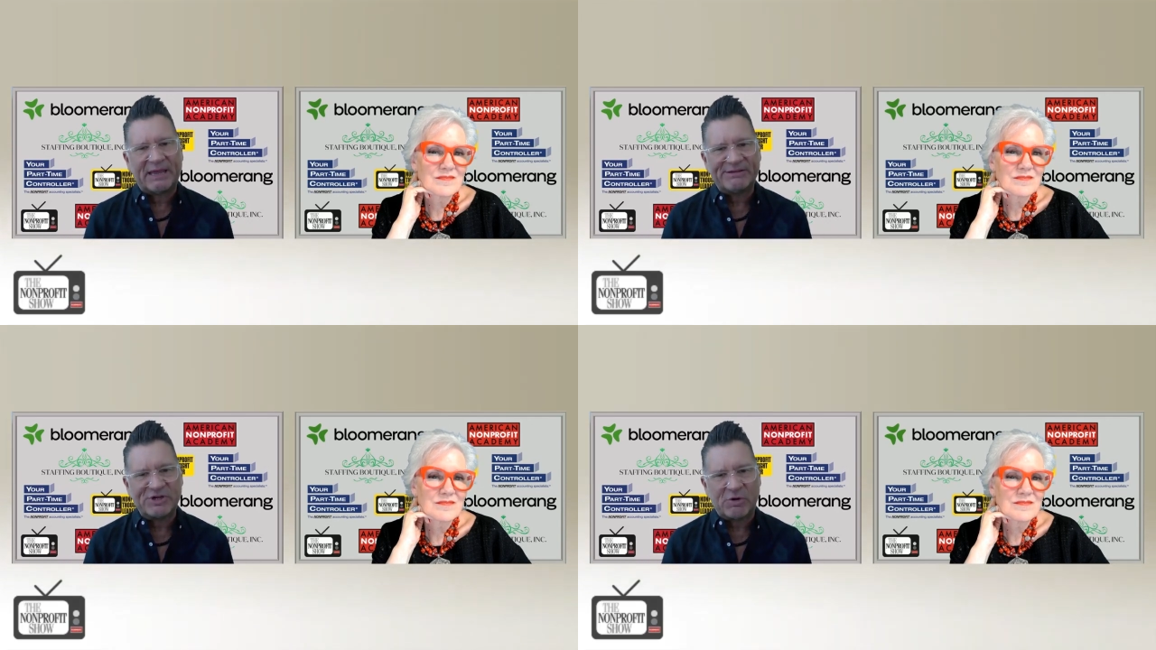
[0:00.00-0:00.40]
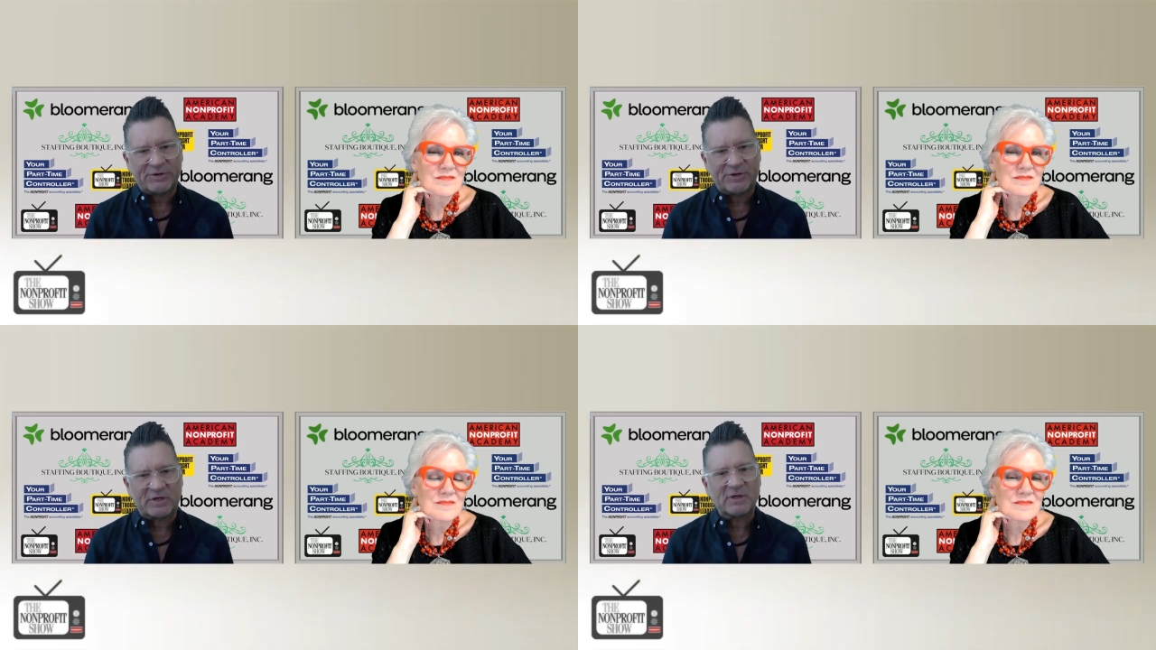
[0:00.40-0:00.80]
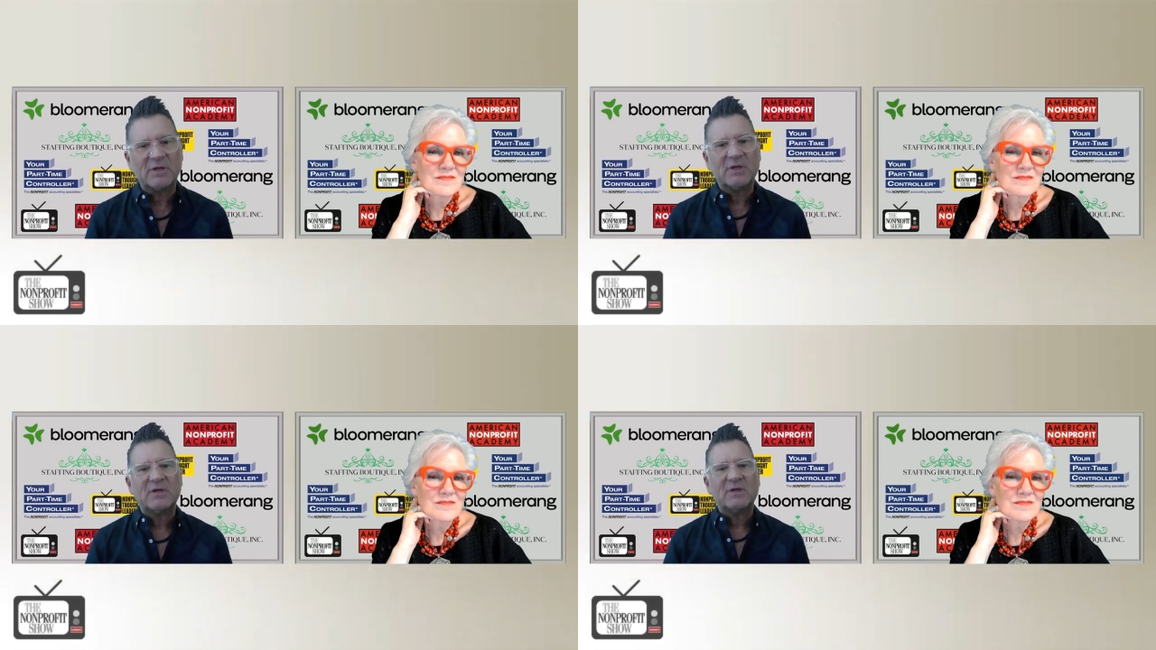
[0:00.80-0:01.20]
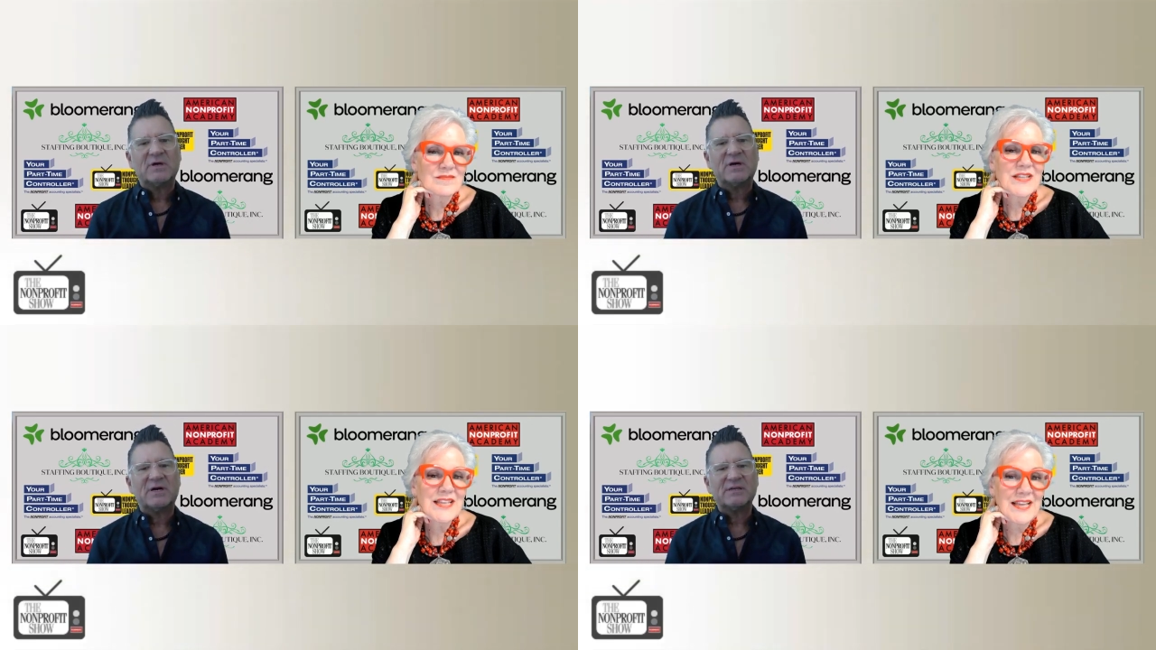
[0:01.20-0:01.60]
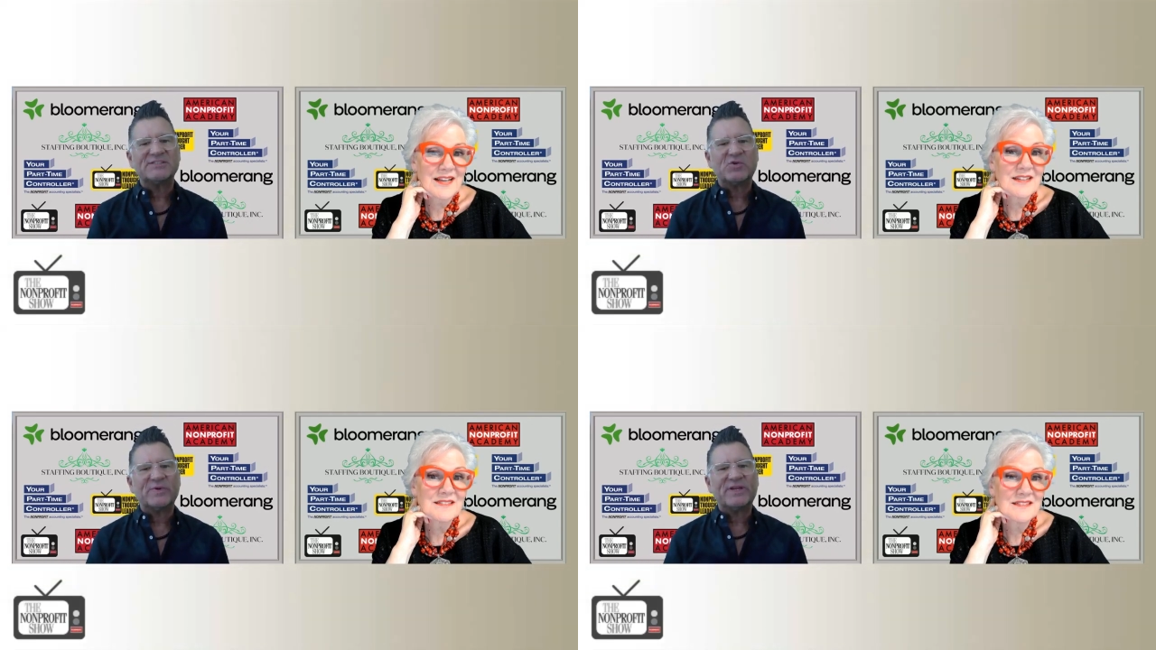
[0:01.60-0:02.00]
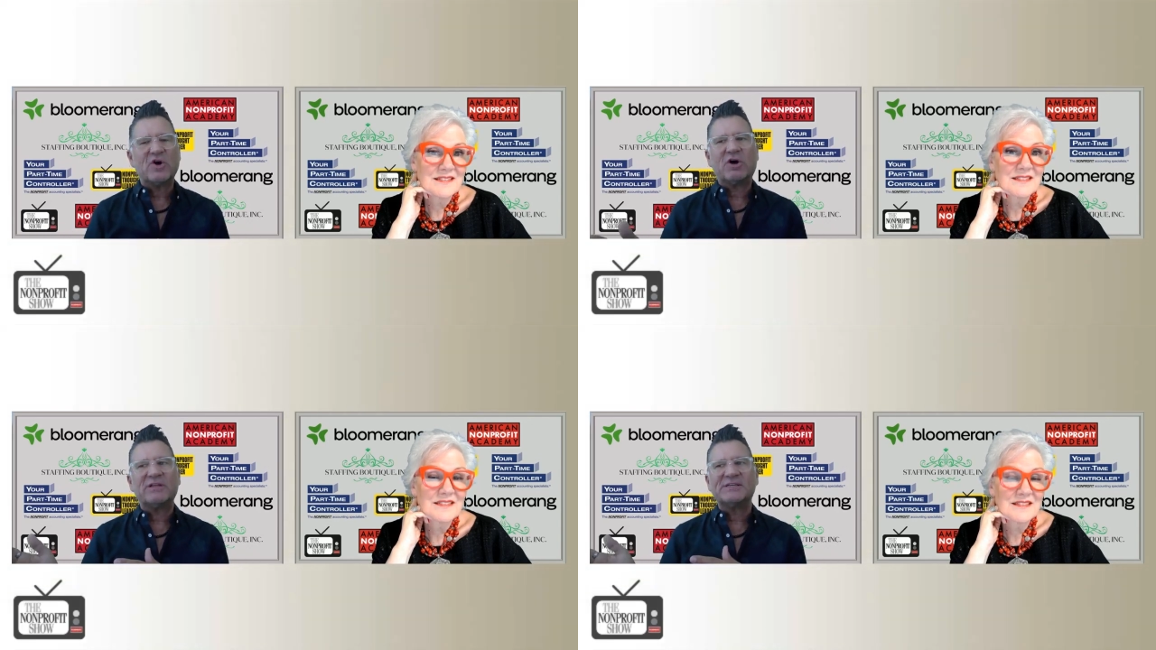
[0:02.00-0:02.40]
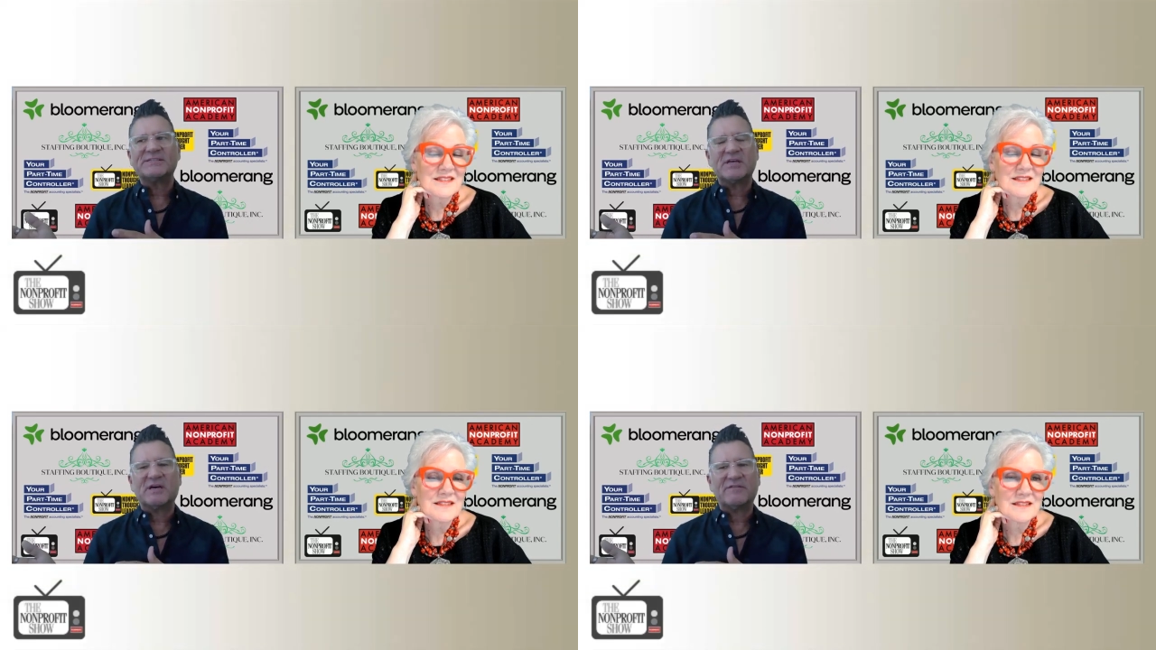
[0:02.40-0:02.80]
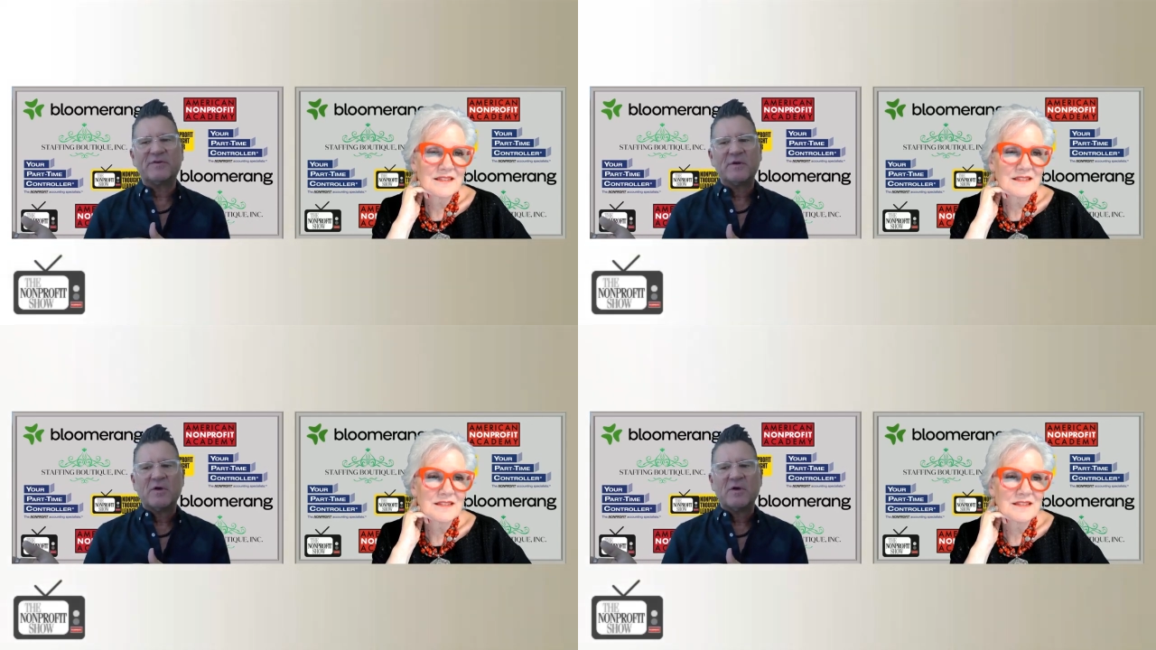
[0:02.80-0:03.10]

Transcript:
Speaker 1: a donor. Uh, so, regardless of